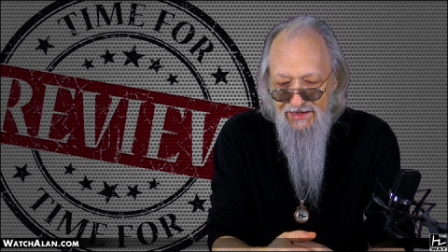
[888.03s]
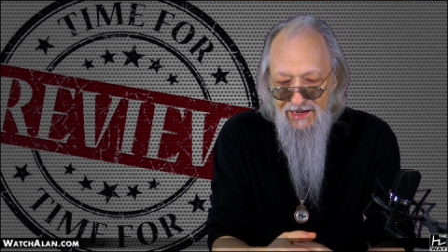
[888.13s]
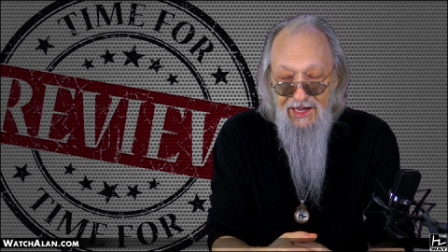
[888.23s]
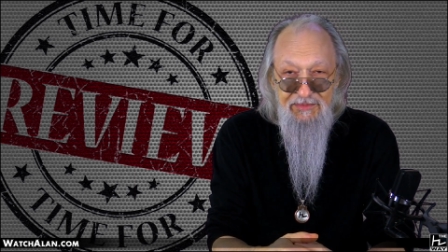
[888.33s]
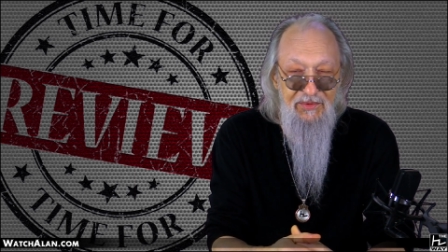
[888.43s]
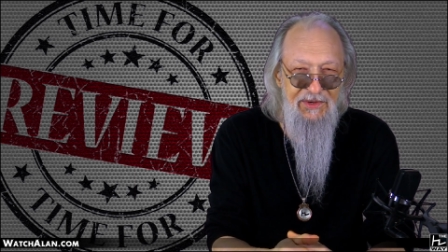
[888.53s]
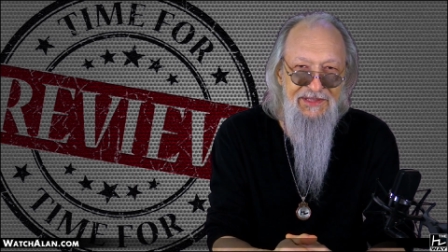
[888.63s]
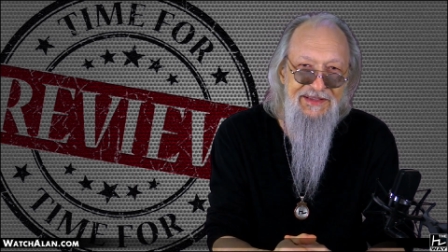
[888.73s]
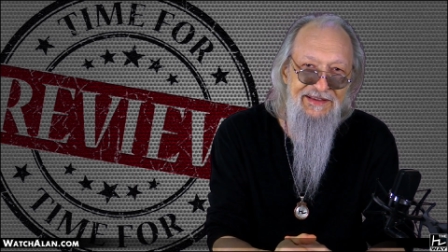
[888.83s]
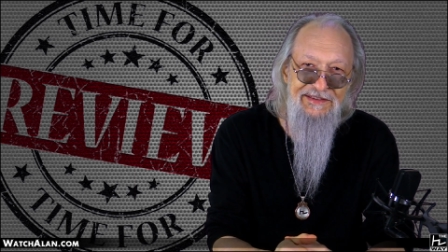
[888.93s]
be
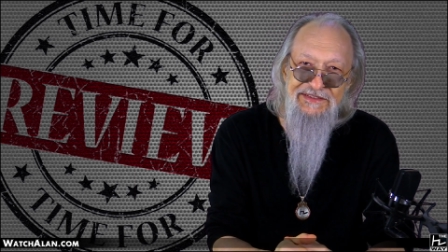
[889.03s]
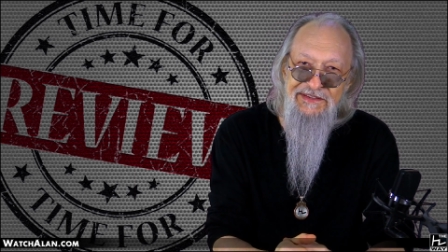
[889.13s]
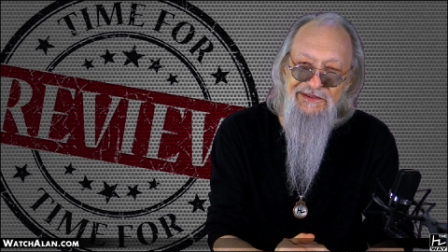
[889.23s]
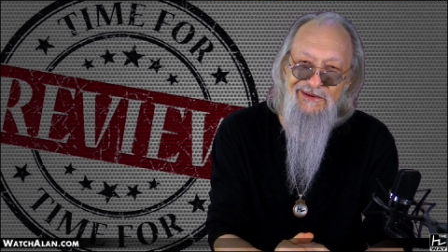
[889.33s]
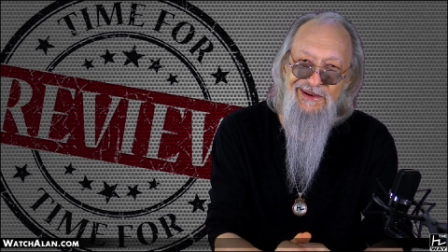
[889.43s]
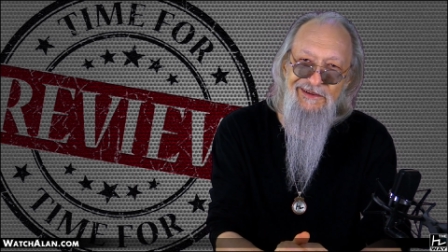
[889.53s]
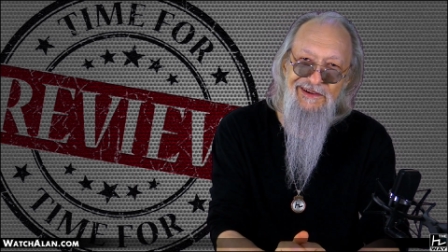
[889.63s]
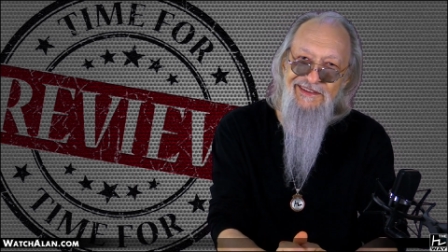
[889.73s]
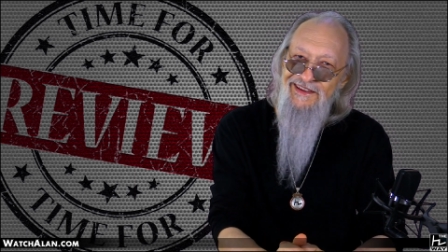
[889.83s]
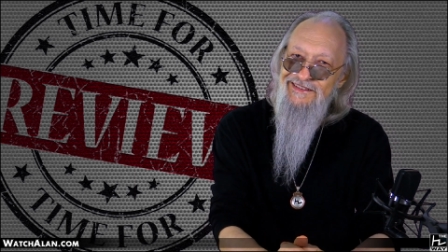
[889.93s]
willing, I'll see you here
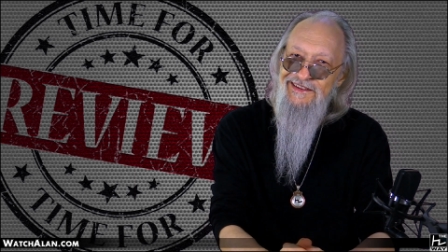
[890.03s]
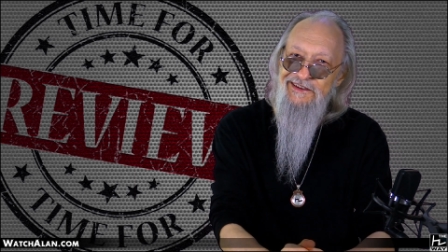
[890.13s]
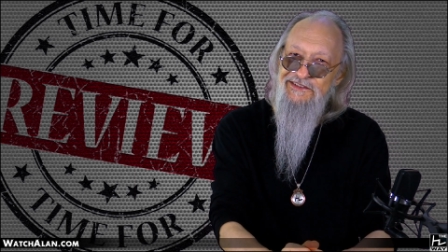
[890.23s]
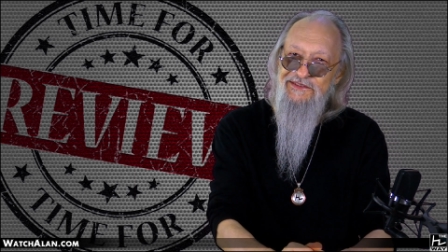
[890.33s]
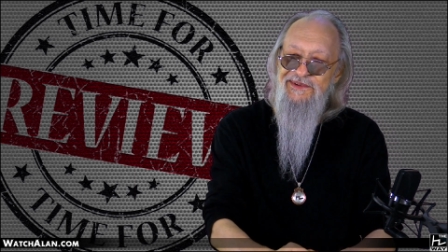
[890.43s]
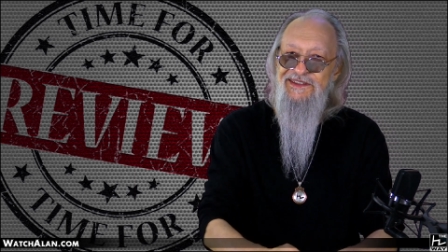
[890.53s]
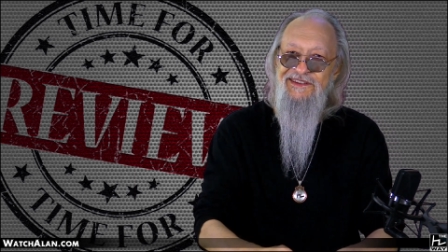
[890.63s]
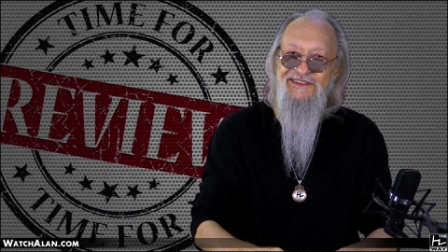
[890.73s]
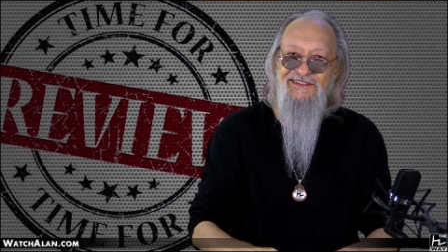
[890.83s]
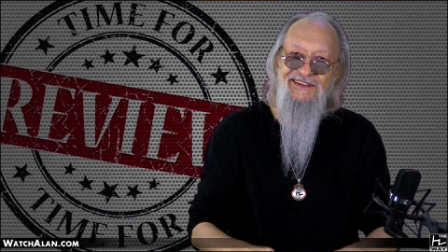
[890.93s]
again next week.